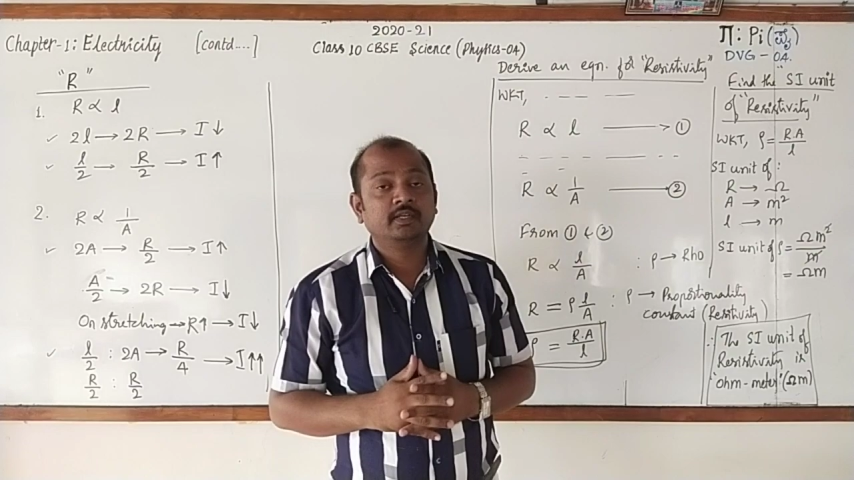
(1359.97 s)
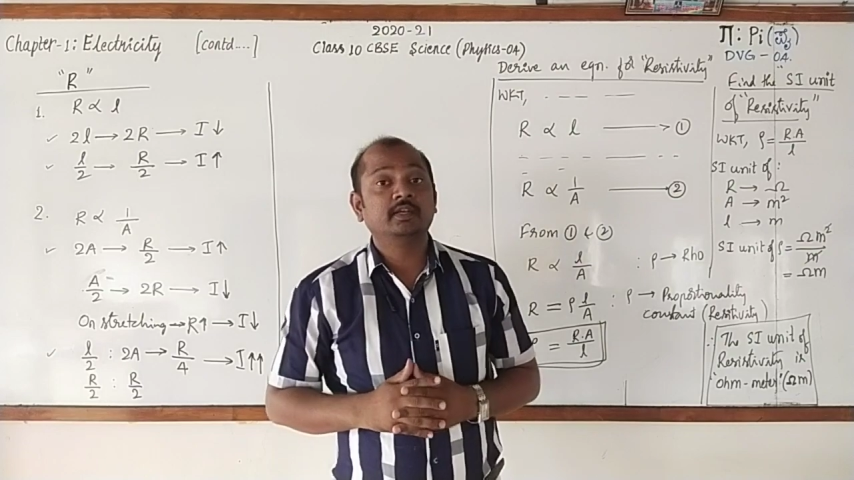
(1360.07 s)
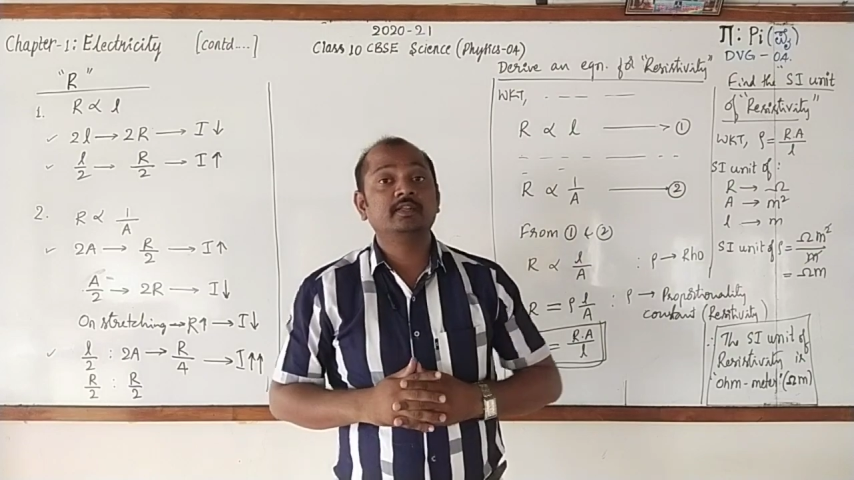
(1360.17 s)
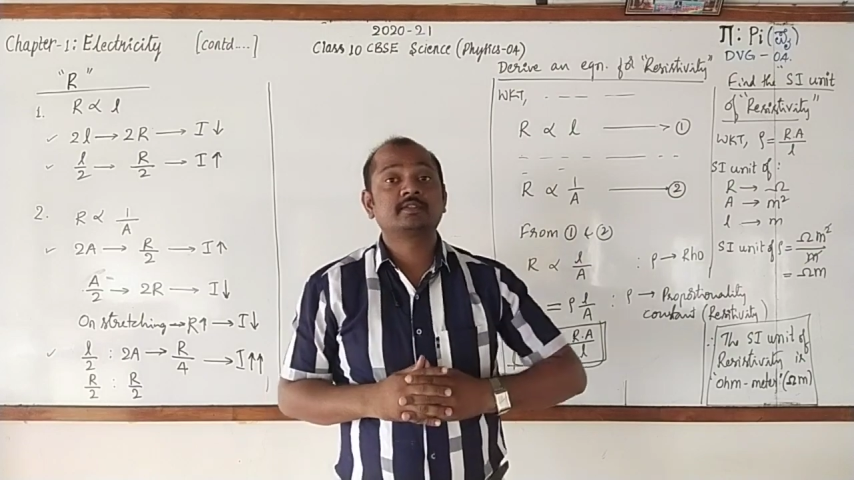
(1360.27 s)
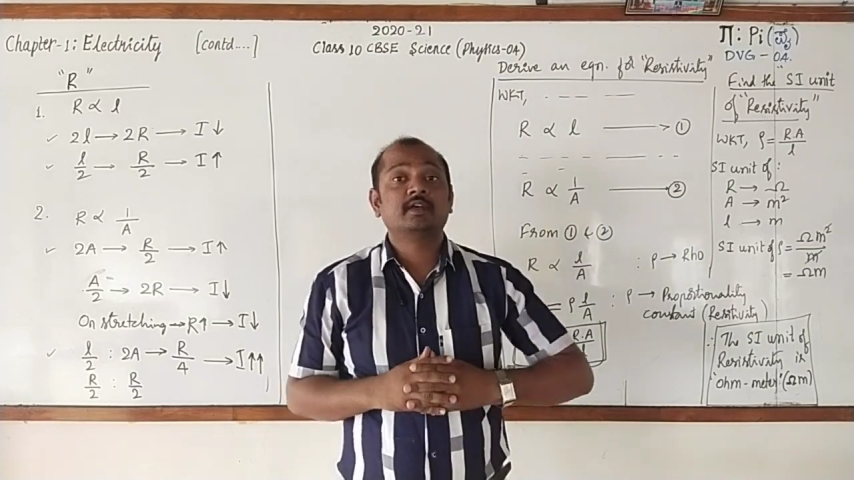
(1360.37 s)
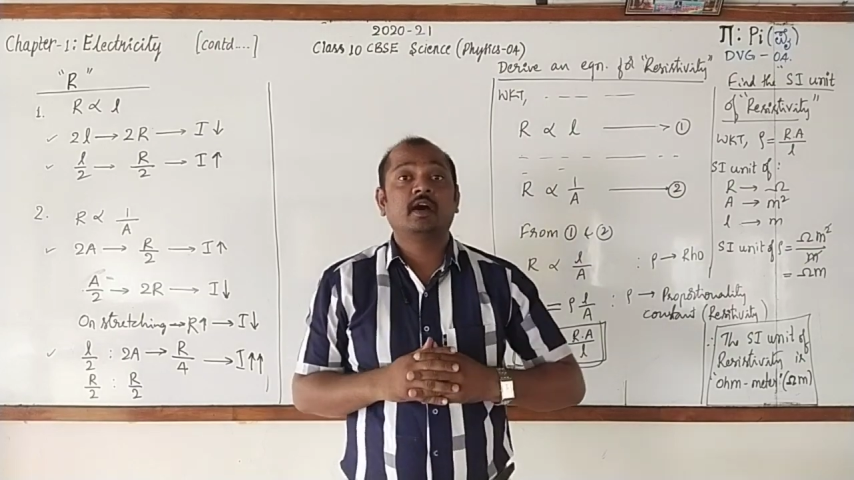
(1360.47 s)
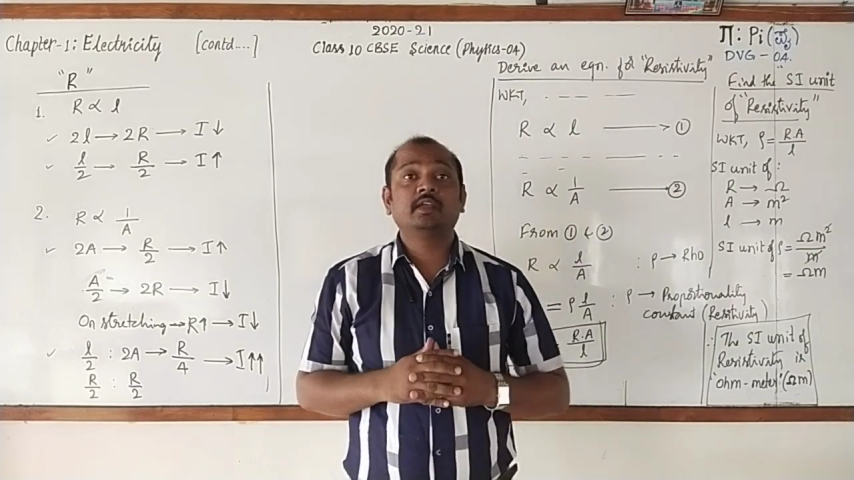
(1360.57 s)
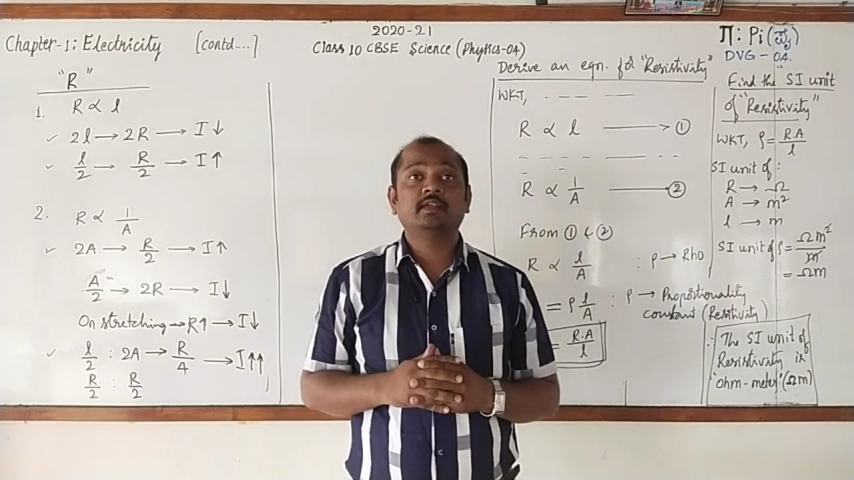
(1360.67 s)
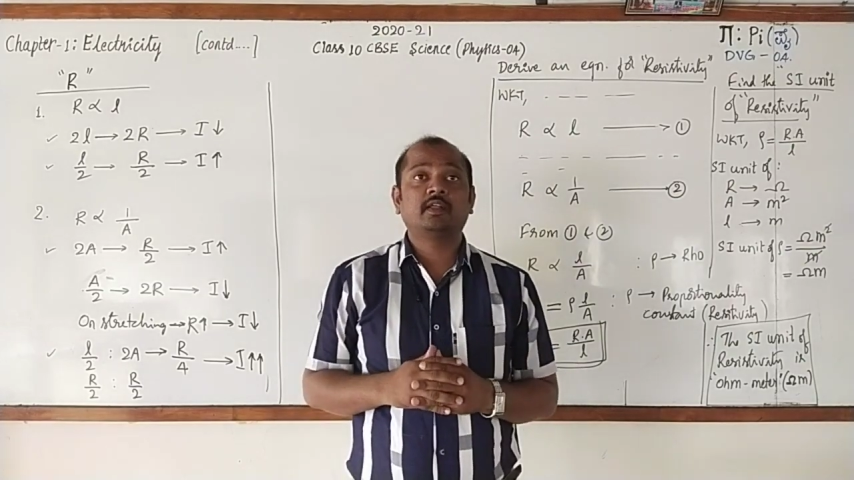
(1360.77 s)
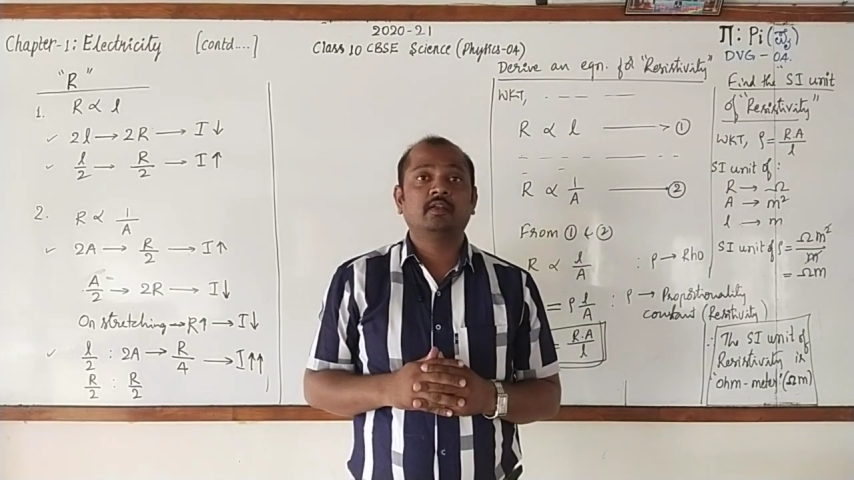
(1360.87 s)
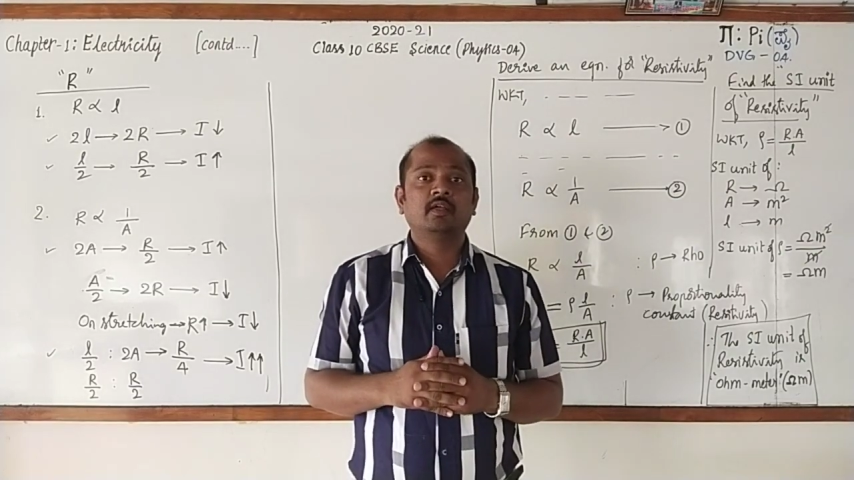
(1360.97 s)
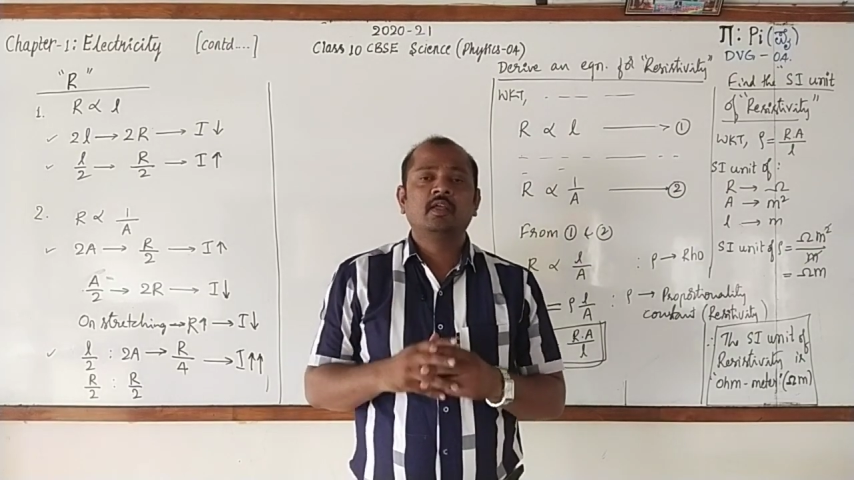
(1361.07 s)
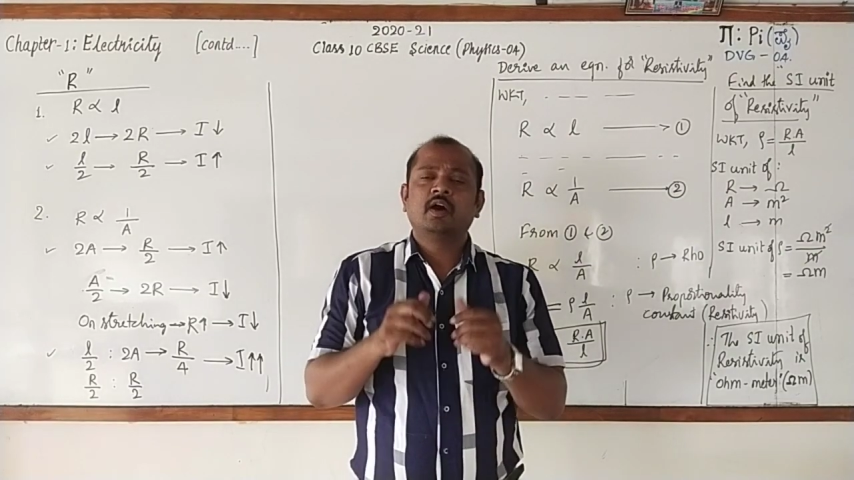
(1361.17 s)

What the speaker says: it is iron.